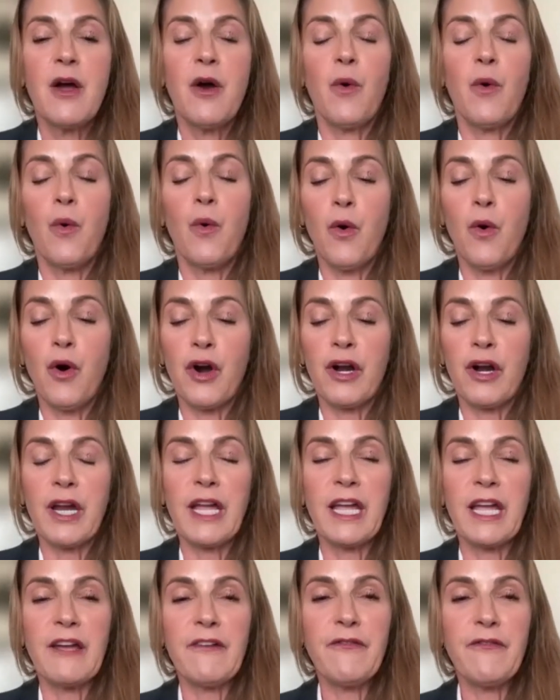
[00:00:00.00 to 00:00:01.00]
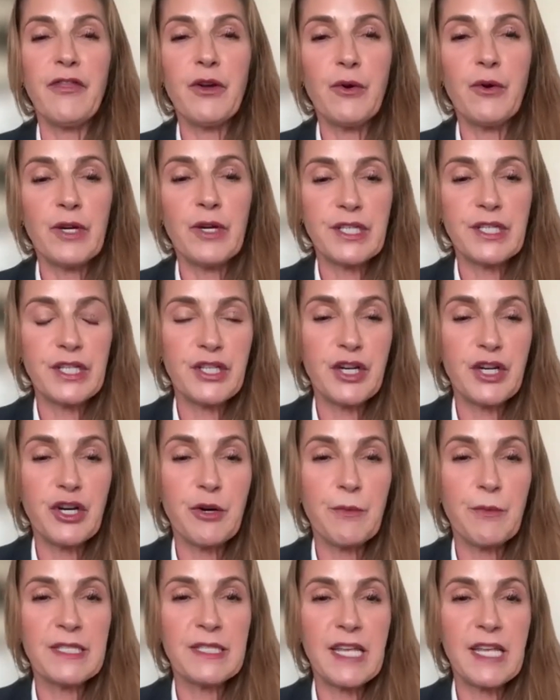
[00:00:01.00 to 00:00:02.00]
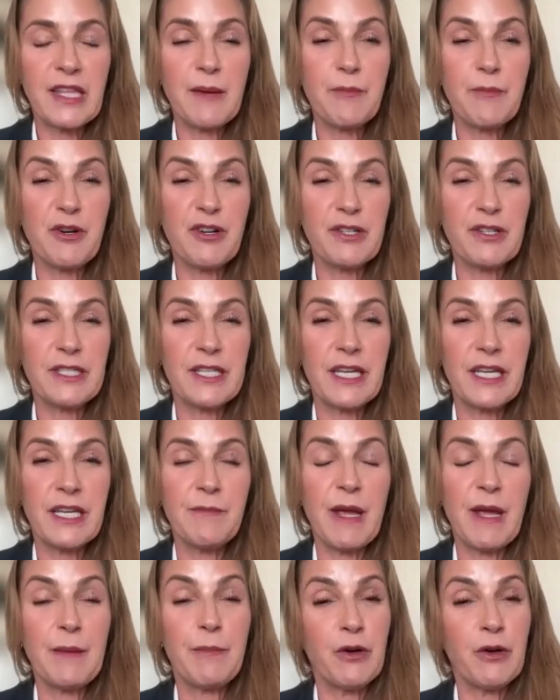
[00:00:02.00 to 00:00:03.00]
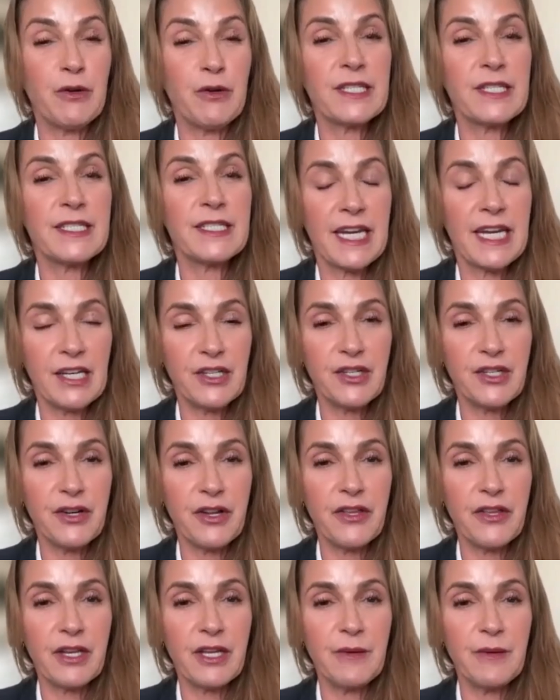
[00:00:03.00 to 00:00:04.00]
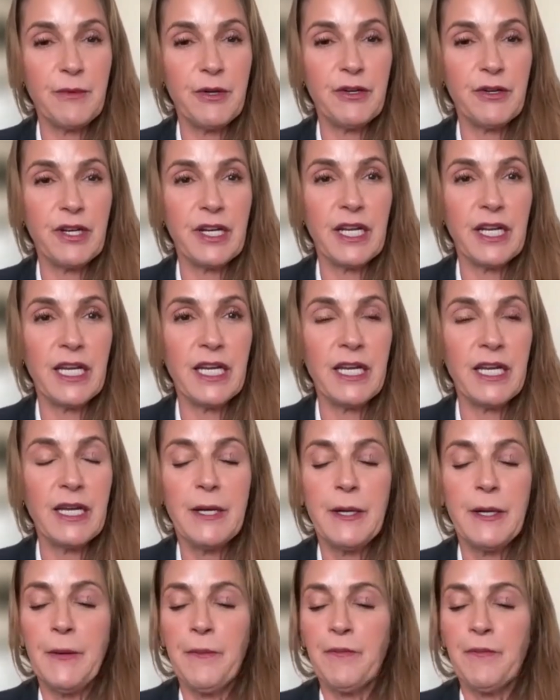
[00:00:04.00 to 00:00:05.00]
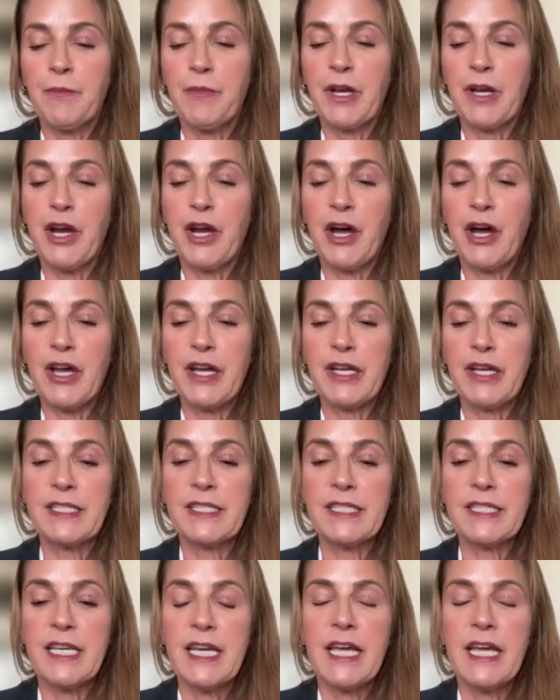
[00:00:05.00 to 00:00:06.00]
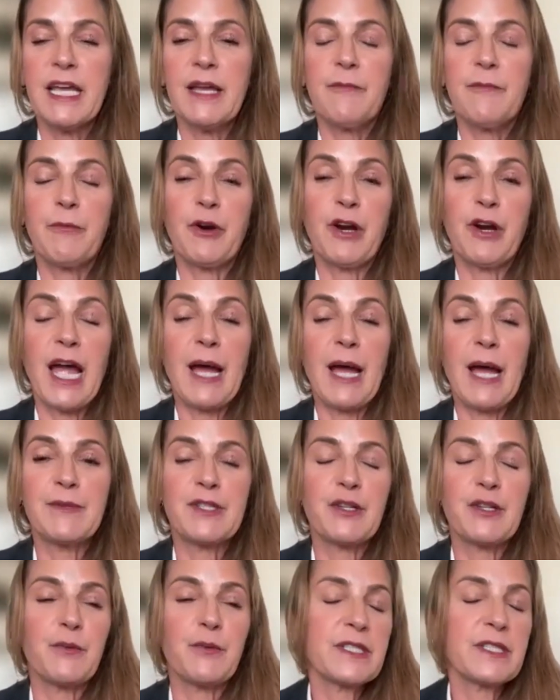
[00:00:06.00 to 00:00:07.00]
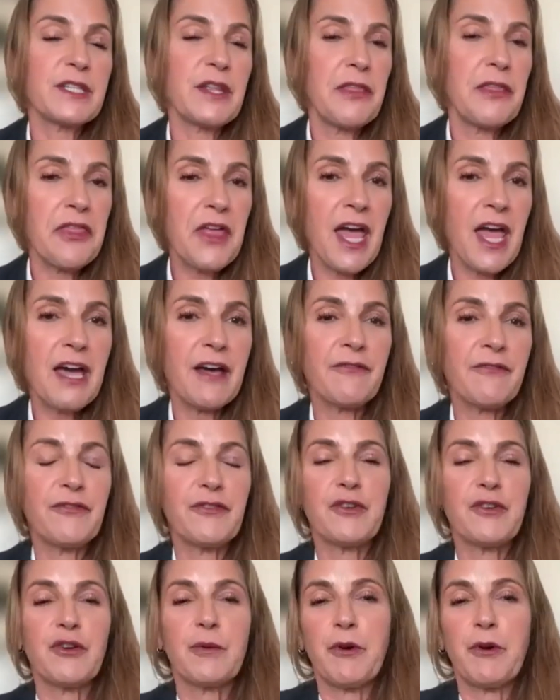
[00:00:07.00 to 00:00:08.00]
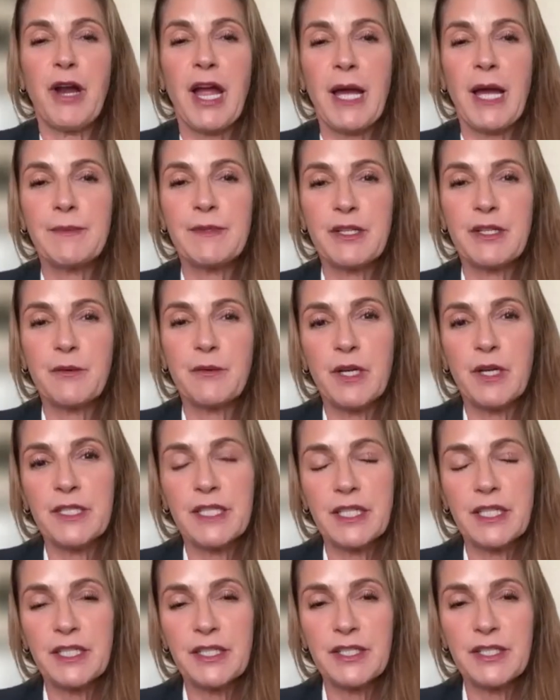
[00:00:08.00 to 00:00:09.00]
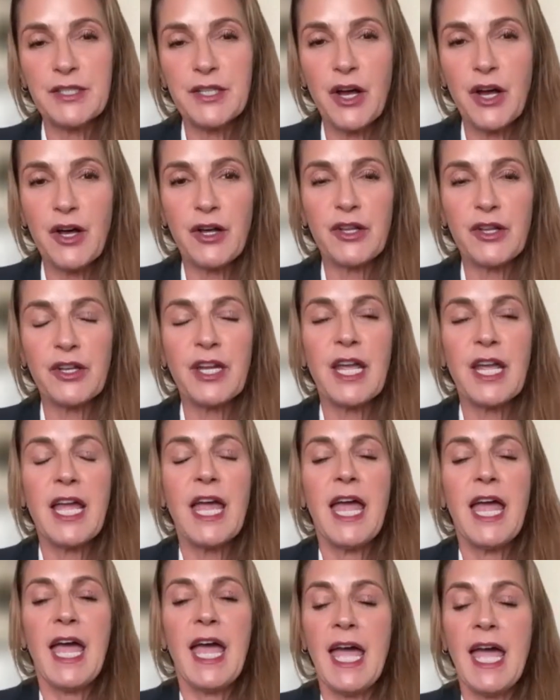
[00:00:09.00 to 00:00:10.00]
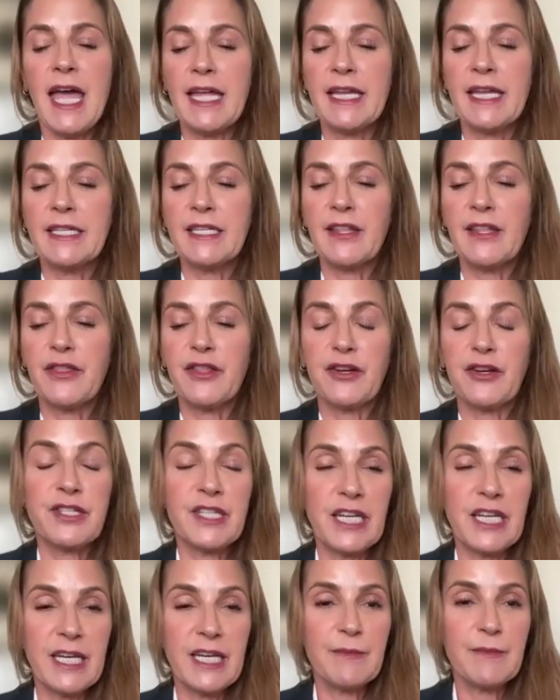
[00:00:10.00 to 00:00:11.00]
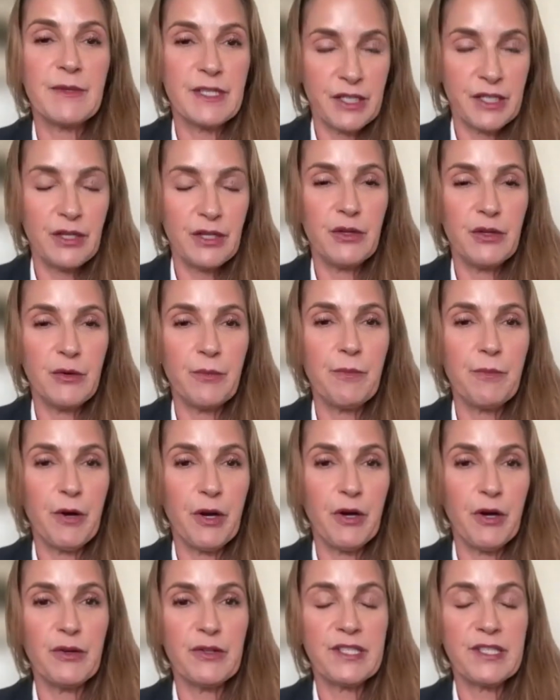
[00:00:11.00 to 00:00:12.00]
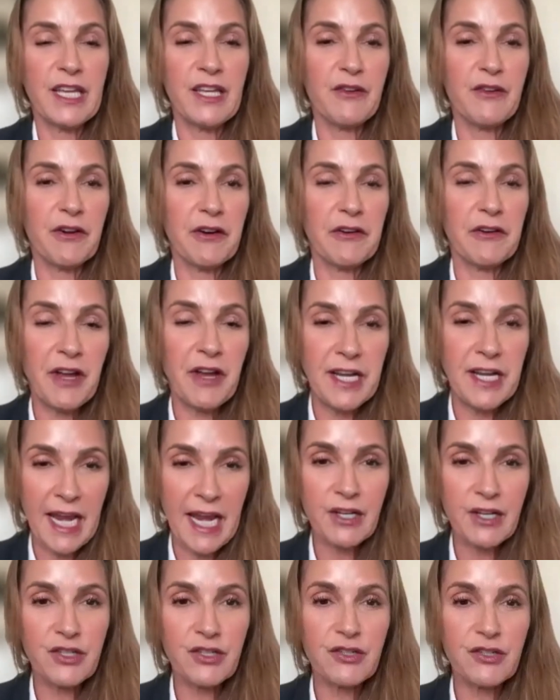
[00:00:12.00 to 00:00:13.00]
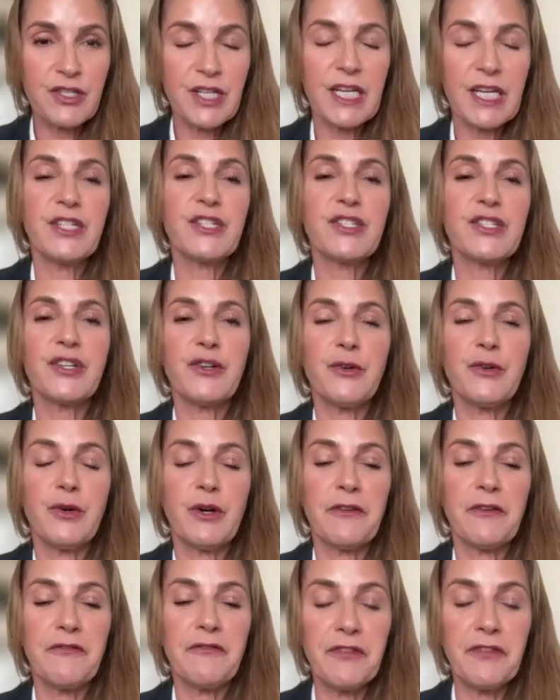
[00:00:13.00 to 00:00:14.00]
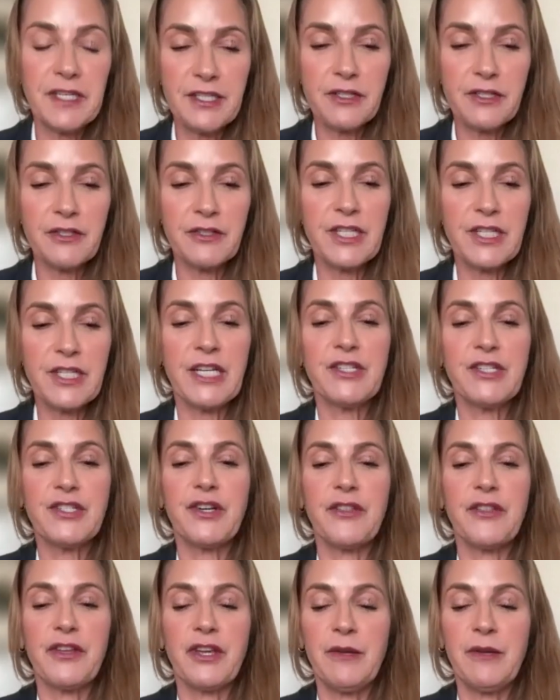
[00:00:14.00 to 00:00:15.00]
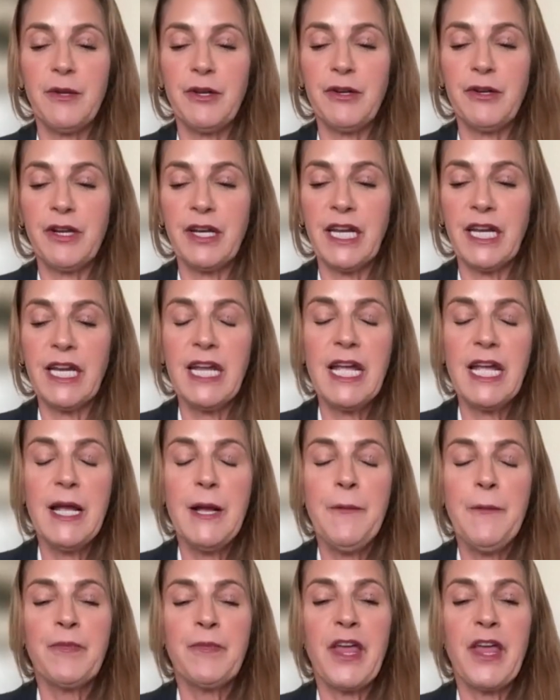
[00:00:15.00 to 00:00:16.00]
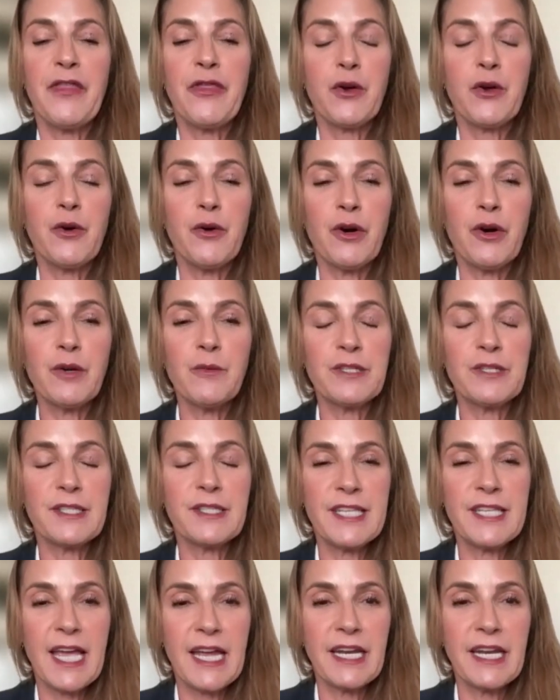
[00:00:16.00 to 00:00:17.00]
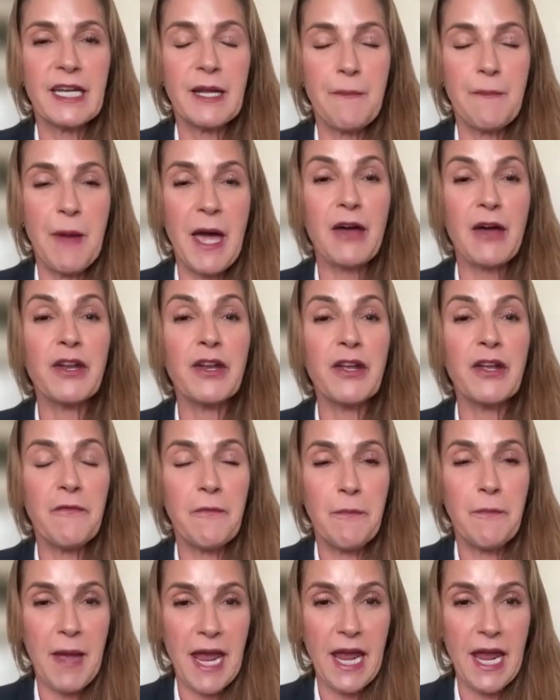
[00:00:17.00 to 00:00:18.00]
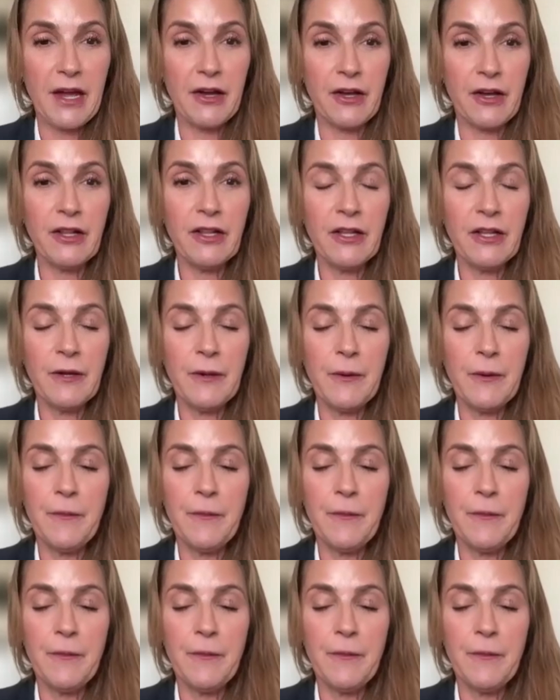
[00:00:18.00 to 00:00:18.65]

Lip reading: or if the court determines that that person may pose a danger to the community because perhaps there was a theft or perhaps there was an assault and they're deemed to pose either a financial danger or a physical danger to the community, then the court will set an amount of bail